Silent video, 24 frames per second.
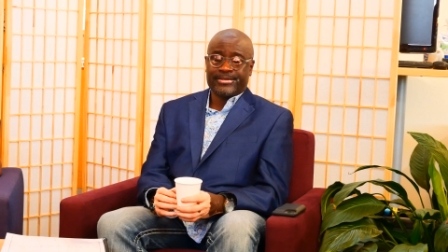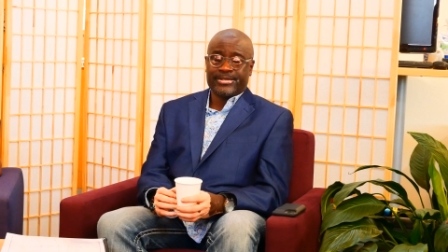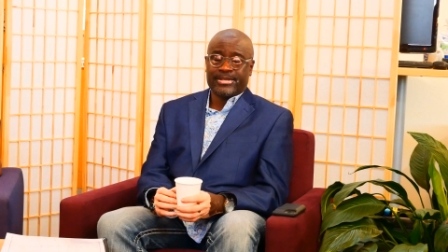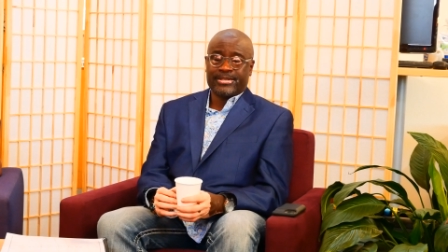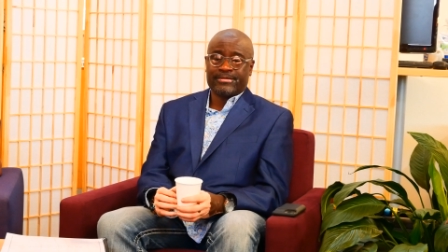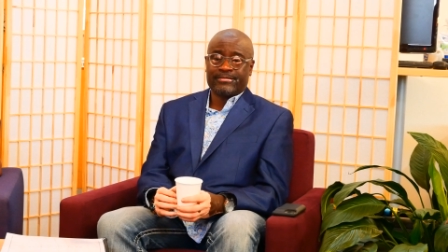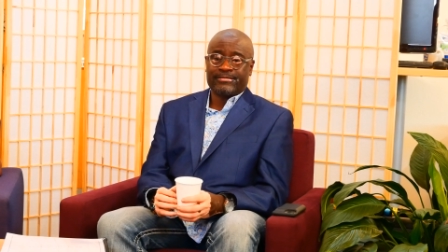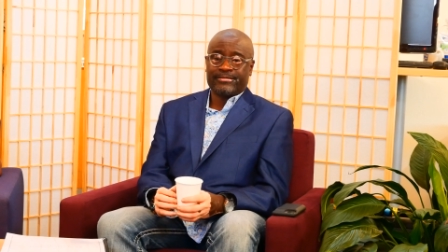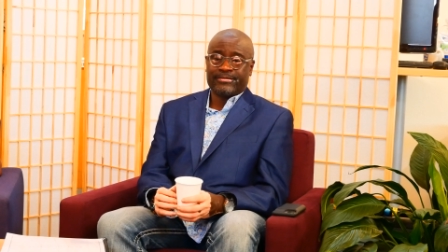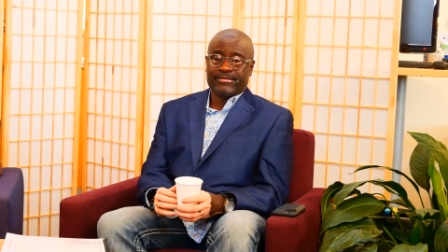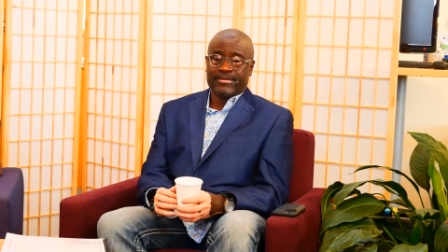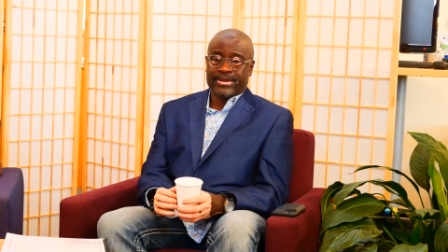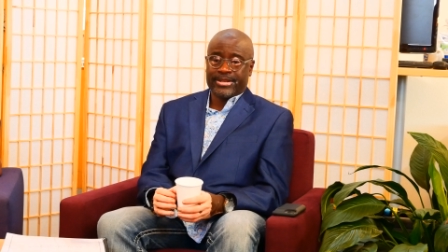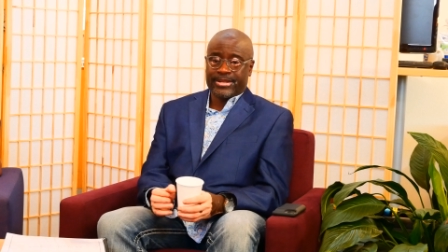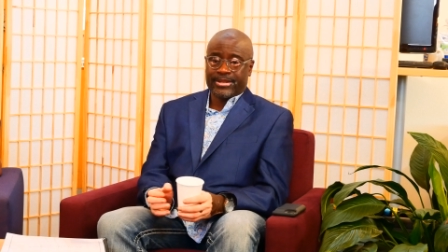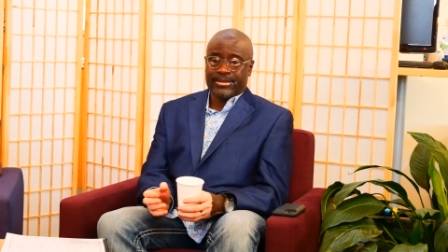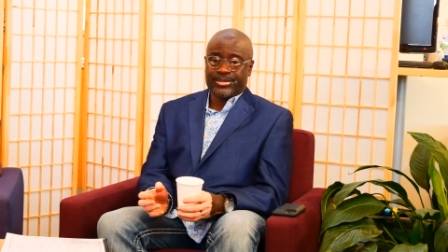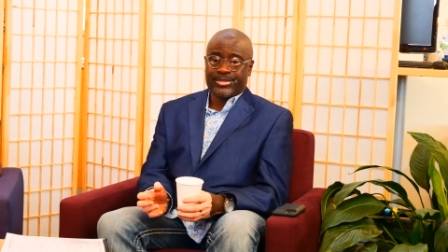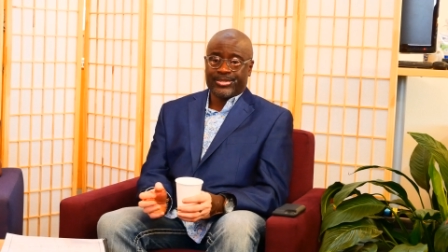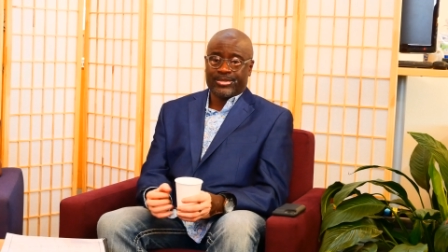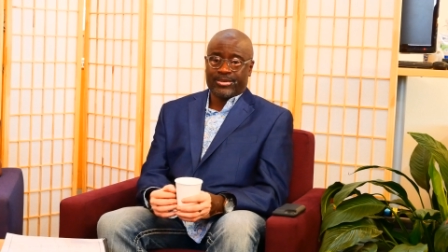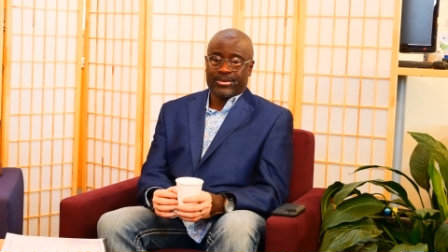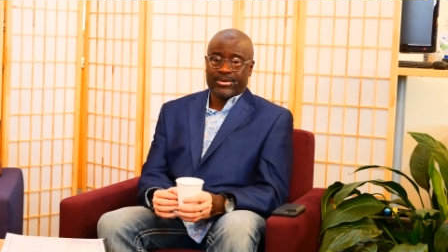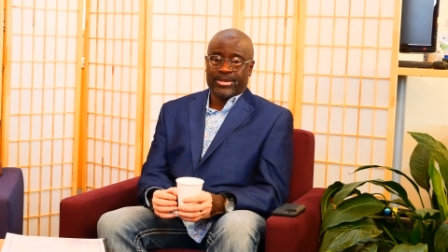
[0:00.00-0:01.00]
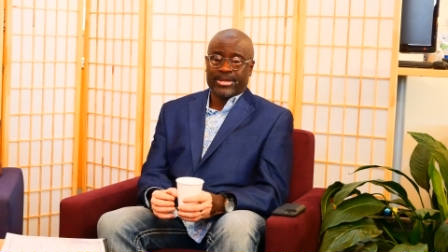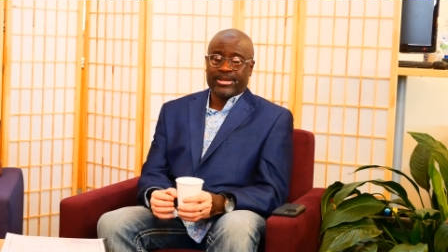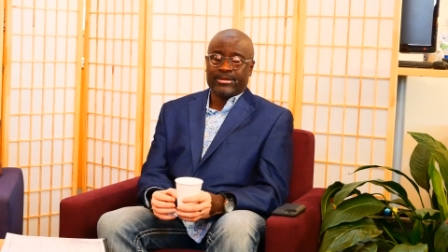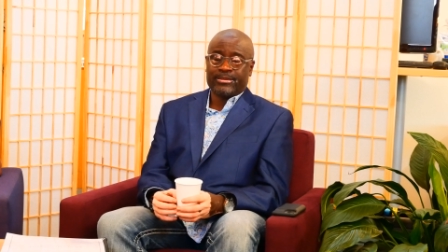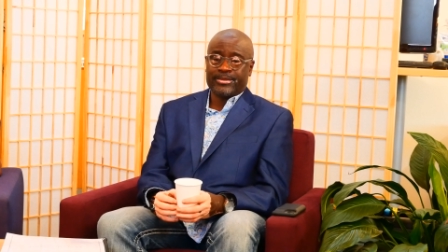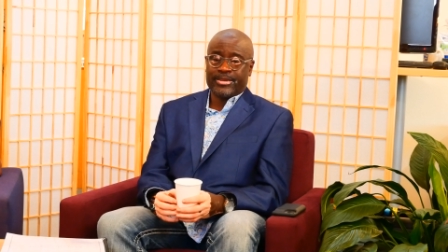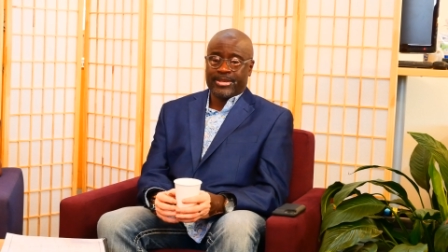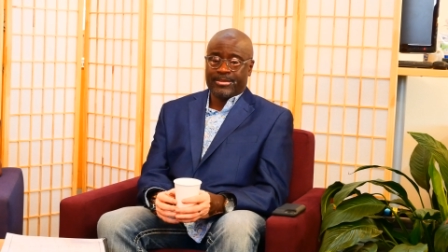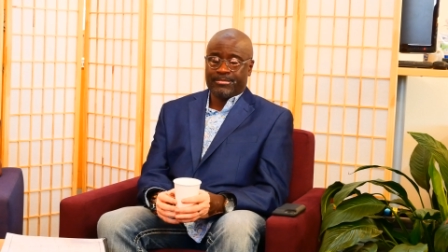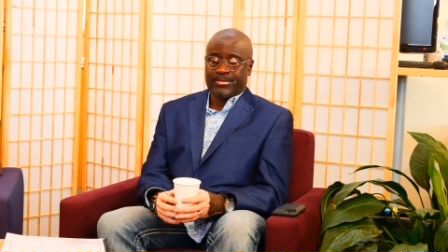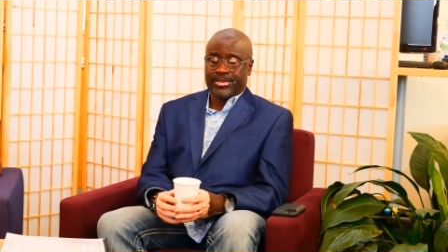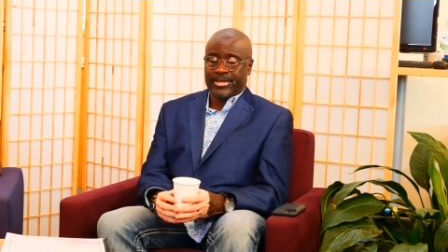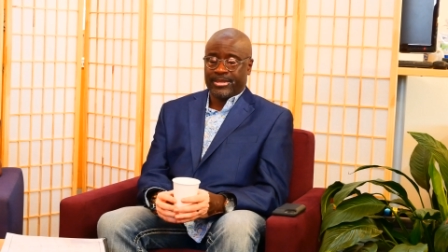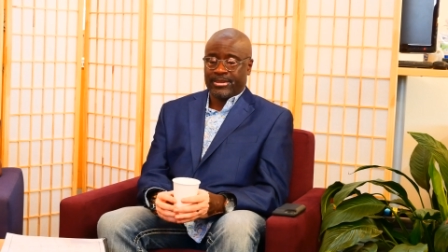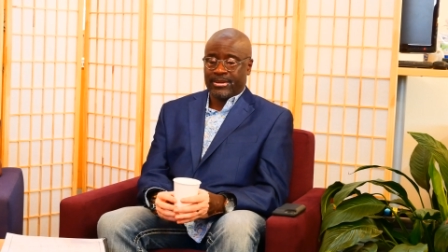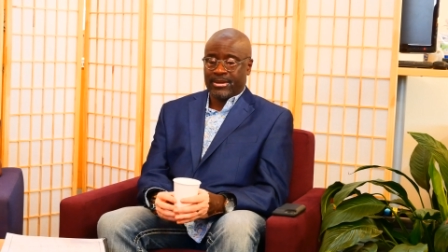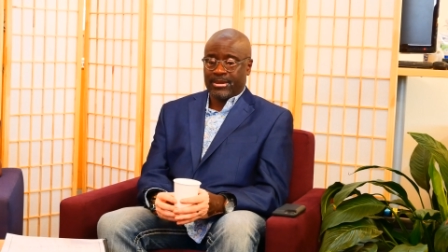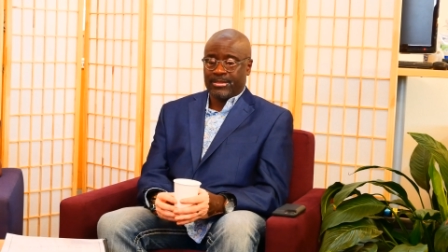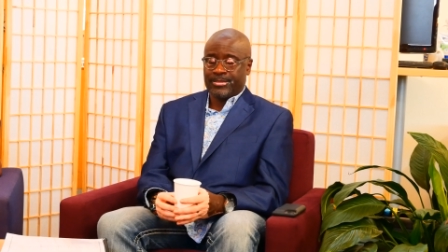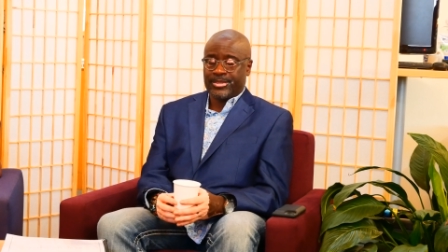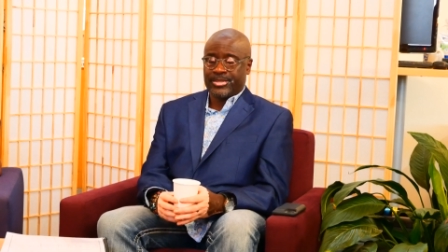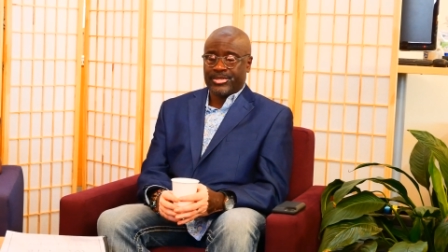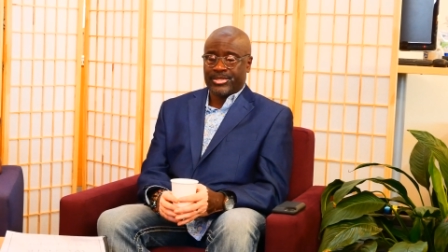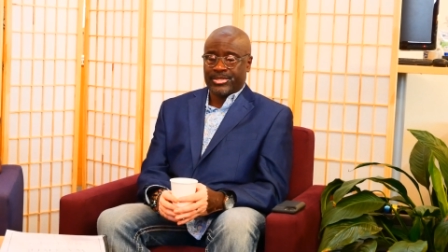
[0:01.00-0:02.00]
she has a radio show on
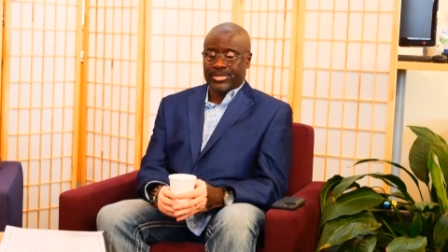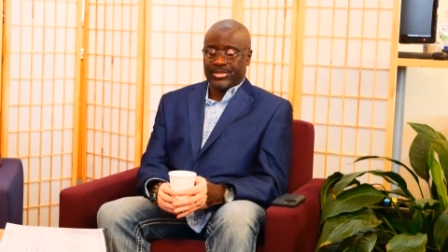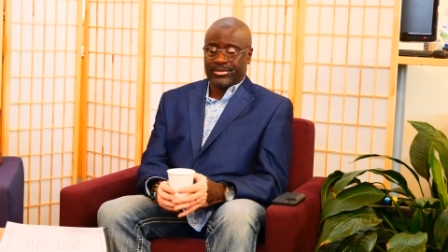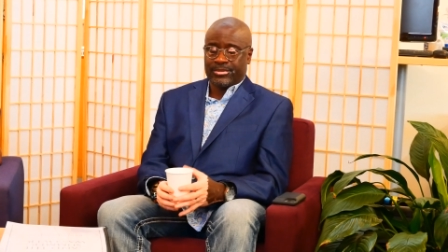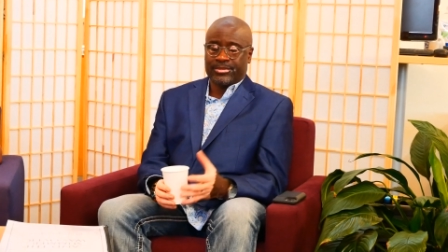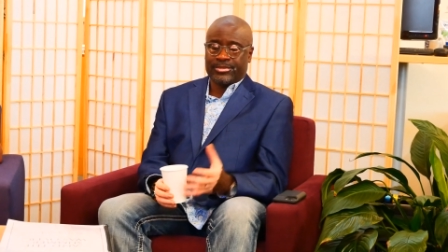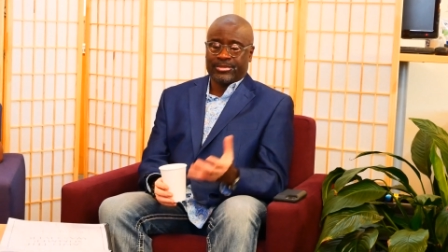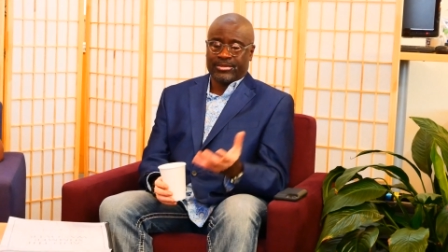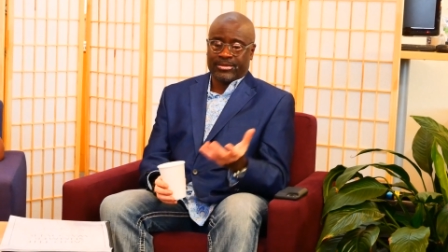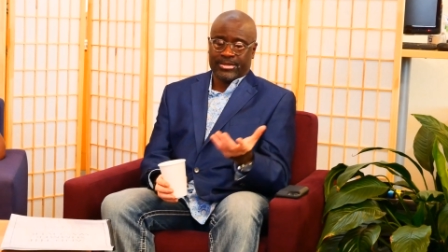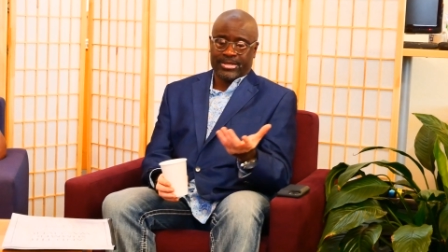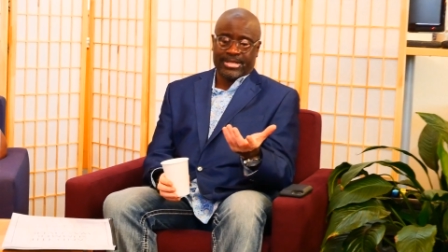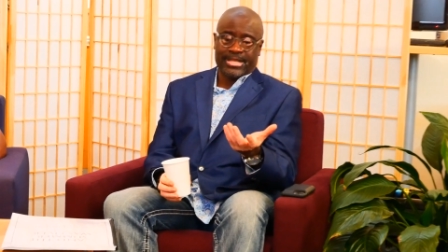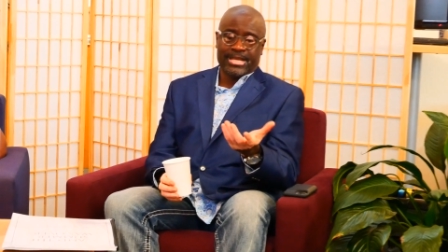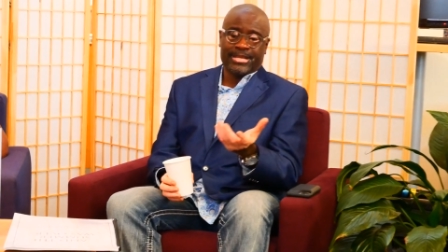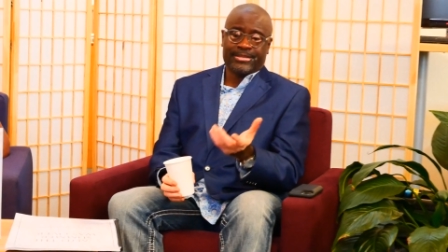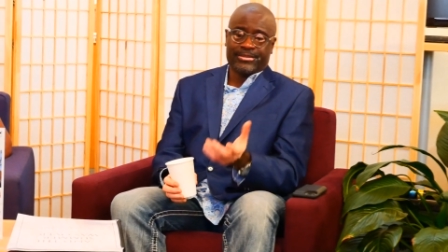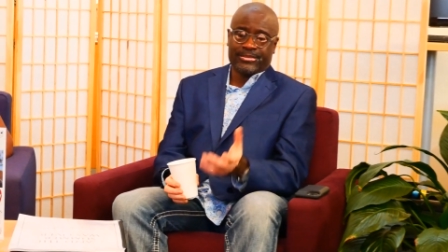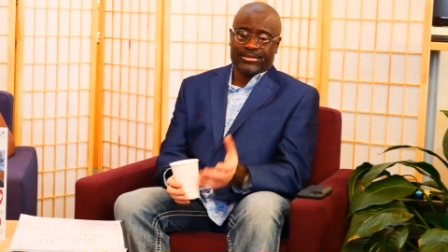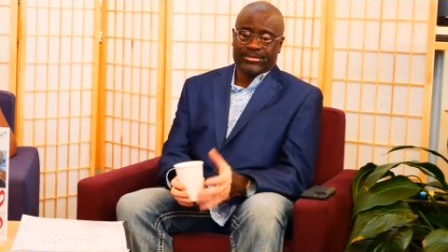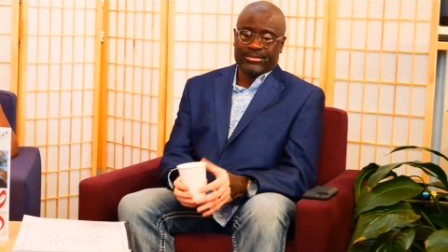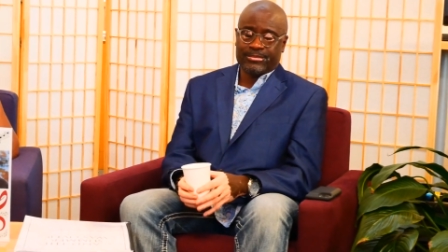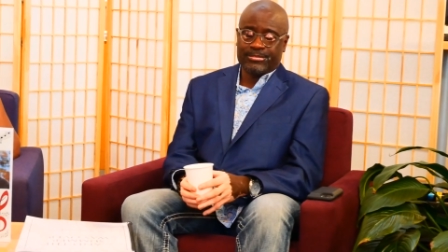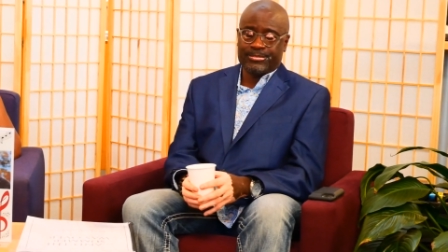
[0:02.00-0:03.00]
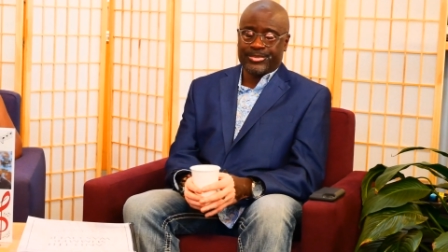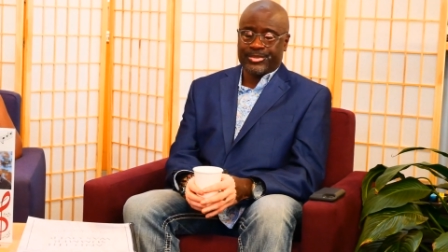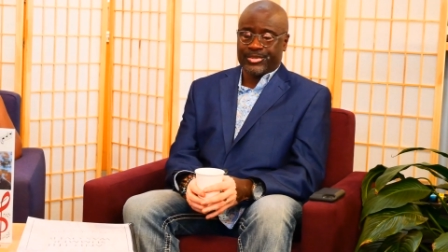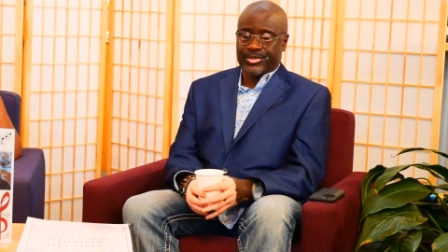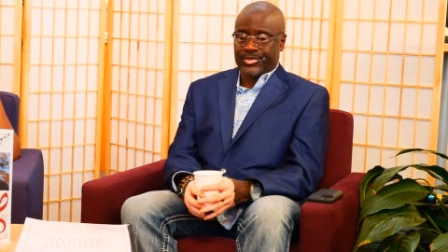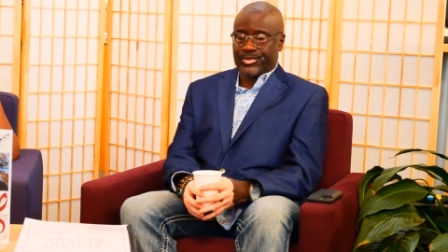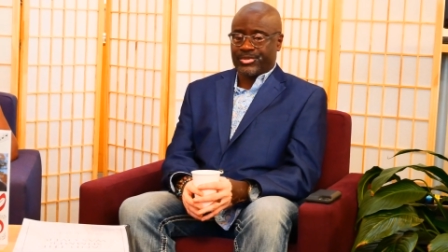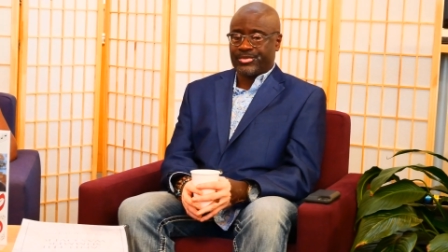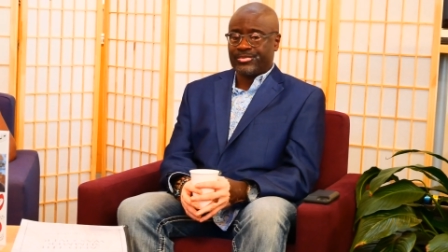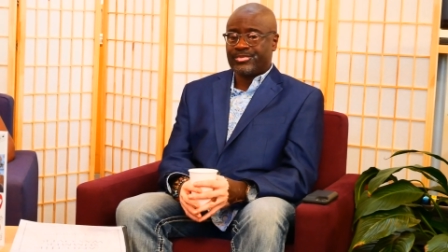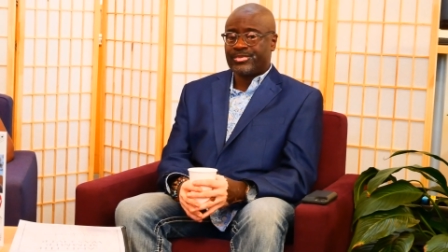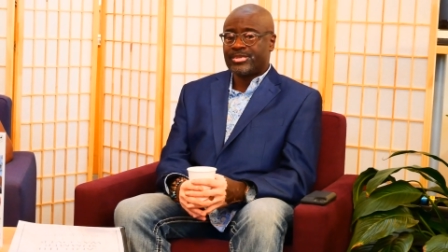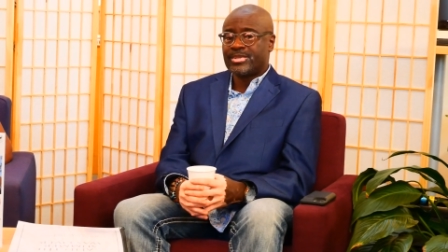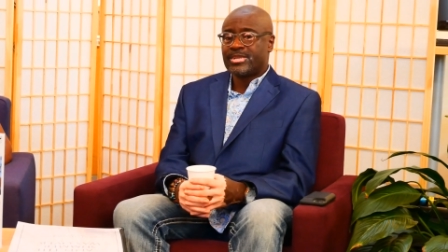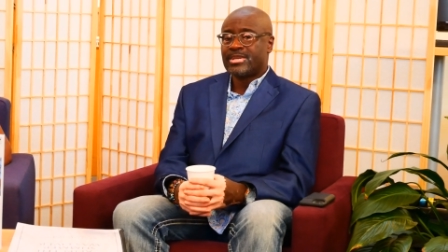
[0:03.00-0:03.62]
NPR, but she's also a classical musician.